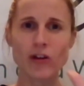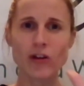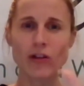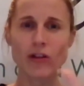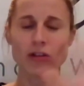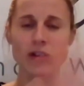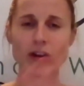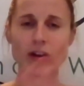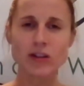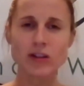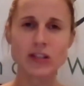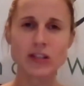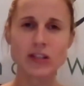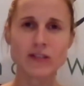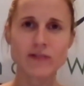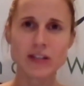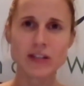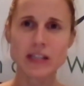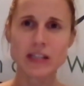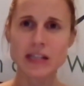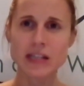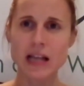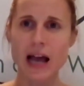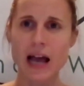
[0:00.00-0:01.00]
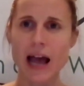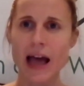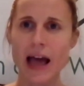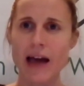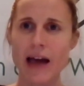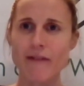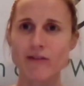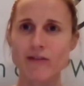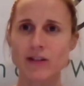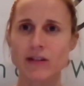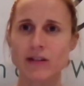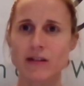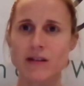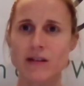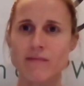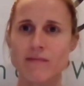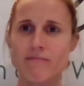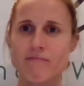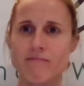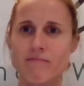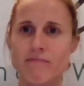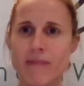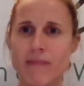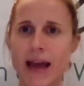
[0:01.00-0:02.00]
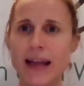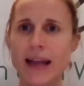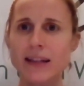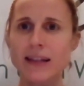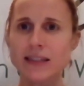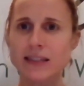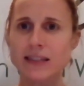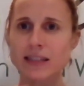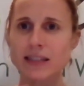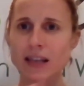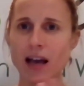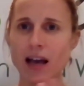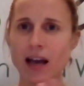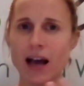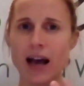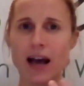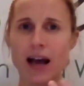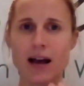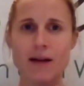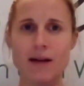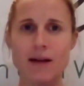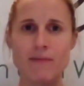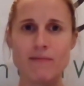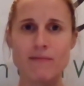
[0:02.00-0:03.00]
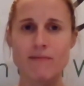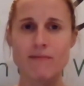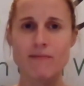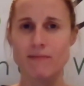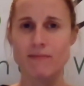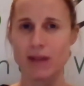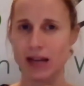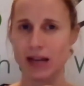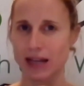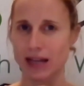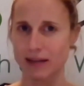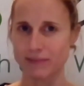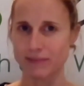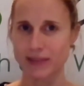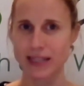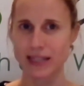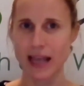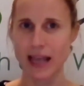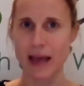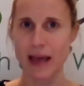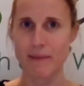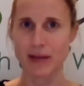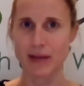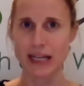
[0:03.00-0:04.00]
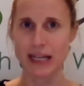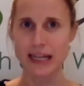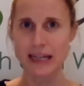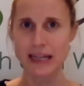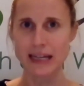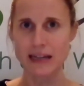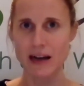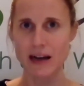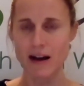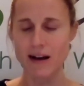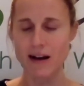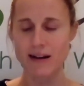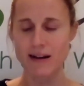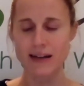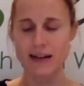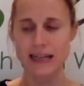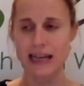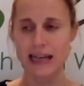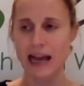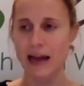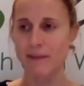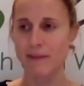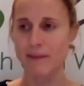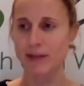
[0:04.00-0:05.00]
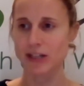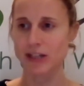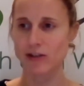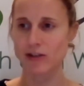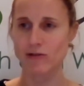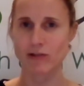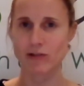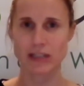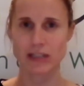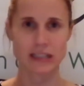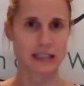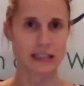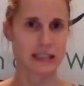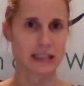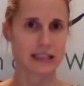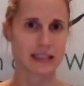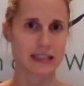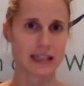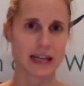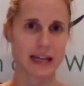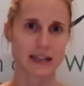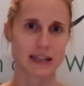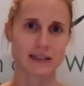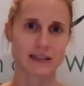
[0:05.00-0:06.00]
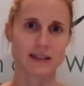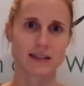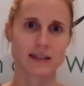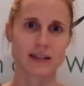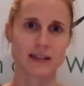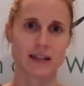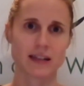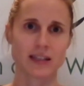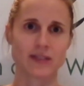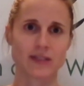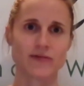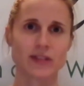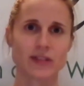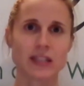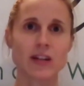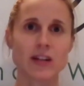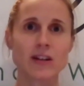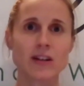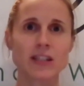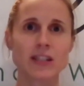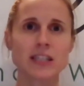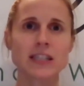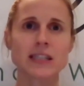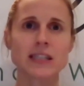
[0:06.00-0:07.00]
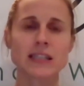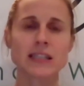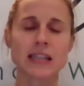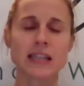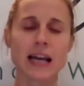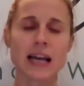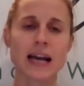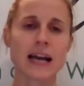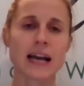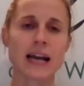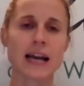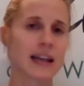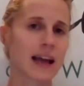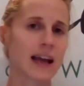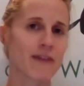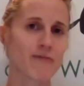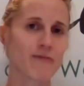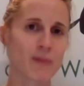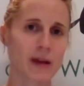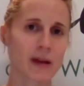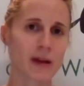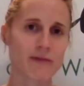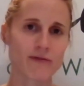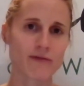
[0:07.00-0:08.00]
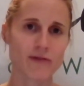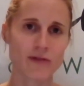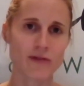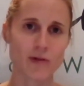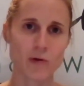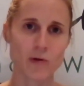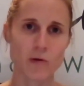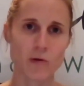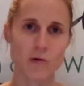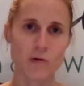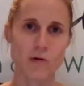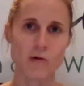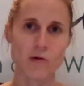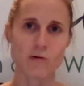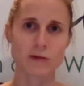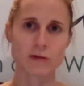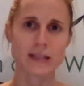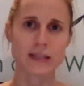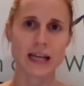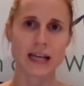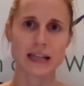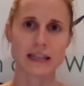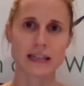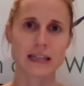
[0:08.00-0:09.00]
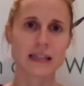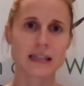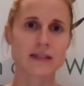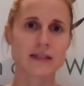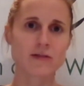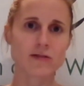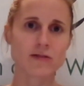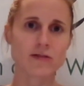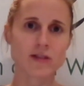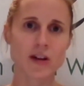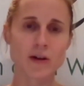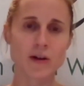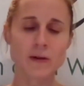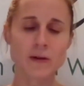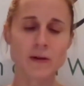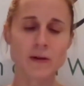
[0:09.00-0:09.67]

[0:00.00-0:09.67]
those of us that haven't met, my name's Emily. I am an accredited exercise physiologist and have been for 10 years or so.